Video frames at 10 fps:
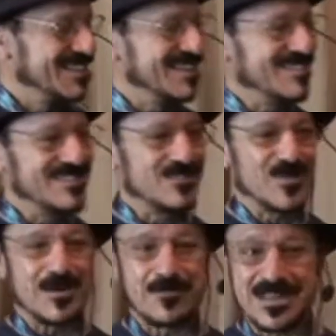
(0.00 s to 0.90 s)
This is
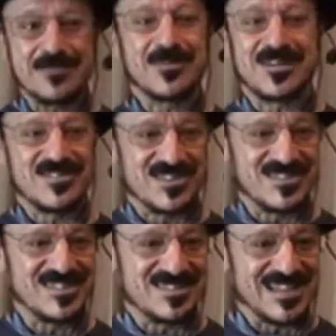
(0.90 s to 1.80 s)
where people
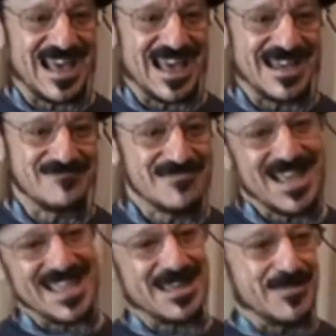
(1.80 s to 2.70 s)
just decide,
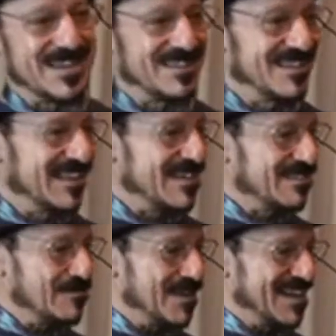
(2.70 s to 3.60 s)
I'm going to make a little
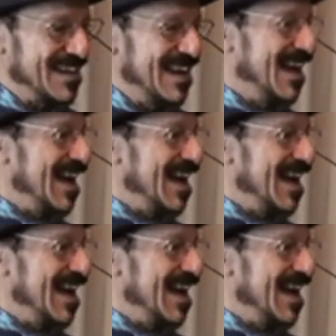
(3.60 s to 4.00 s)
extra money.